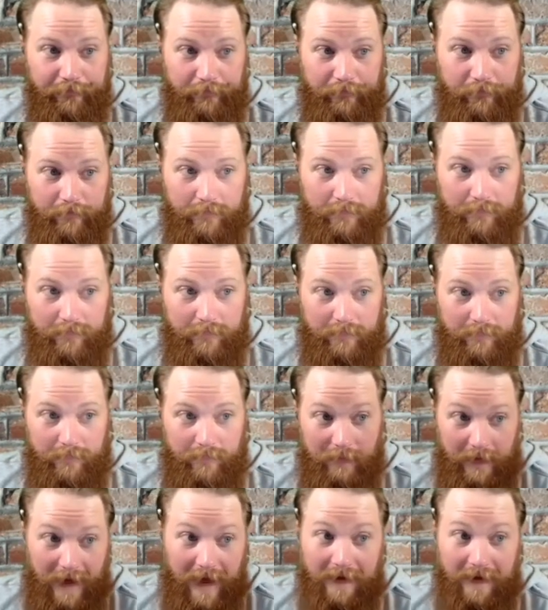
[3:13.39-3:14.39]

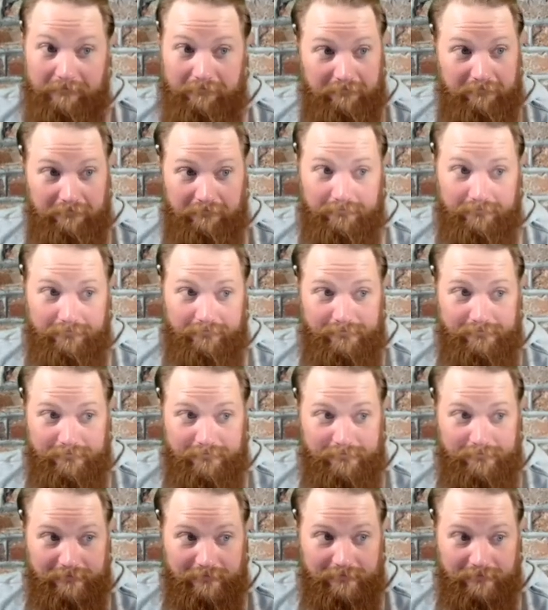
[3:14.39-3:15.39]

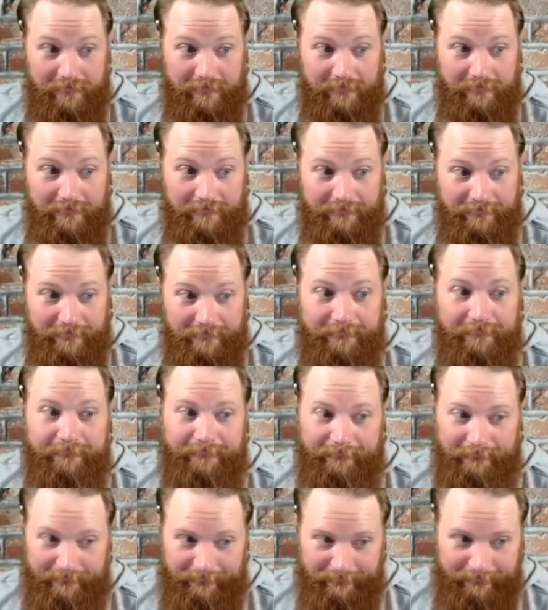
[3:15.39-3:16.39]

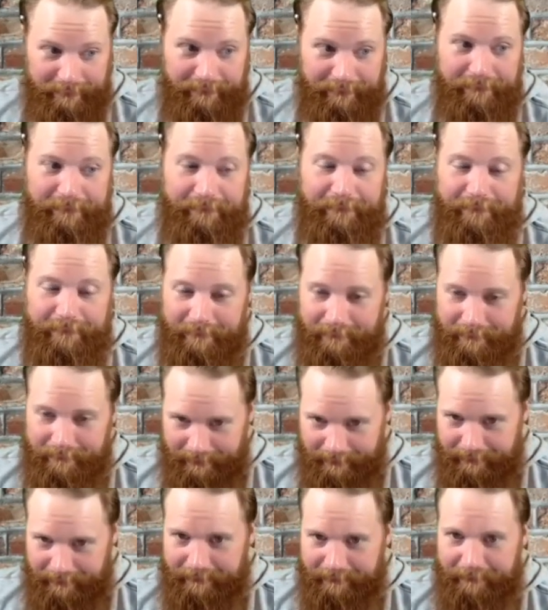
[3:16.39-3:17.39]

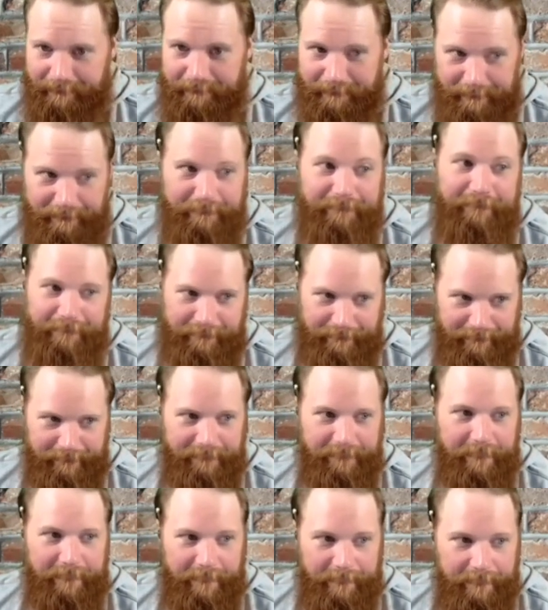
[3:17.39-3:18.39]

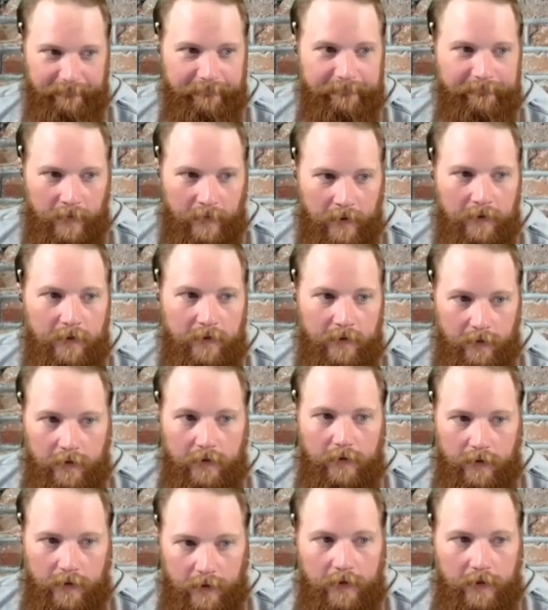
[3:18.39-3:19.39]

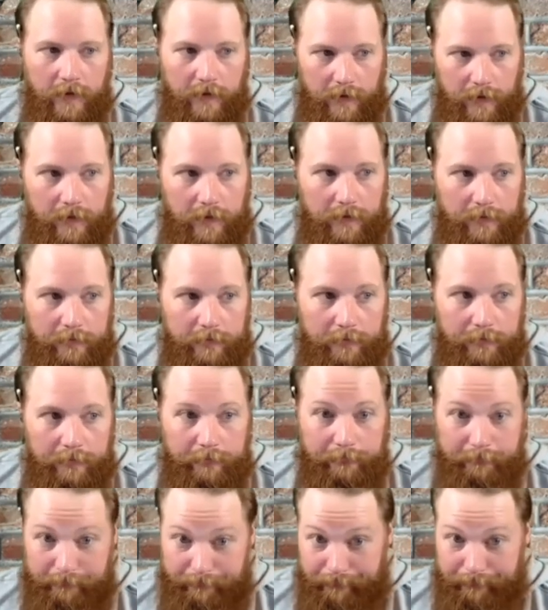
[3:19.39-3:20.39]

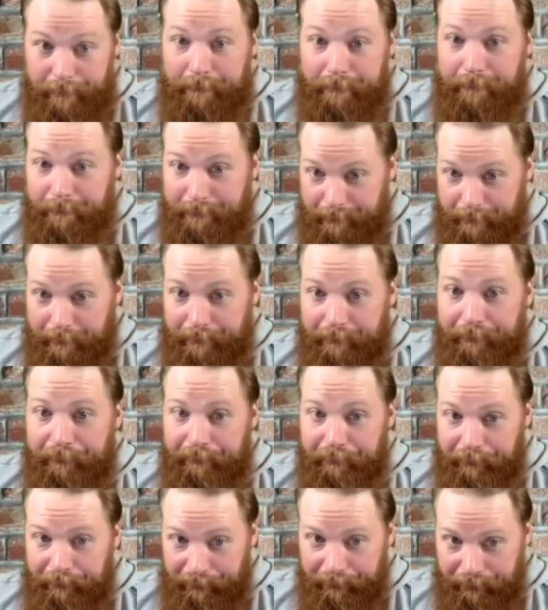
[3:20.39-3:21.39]
[no speech]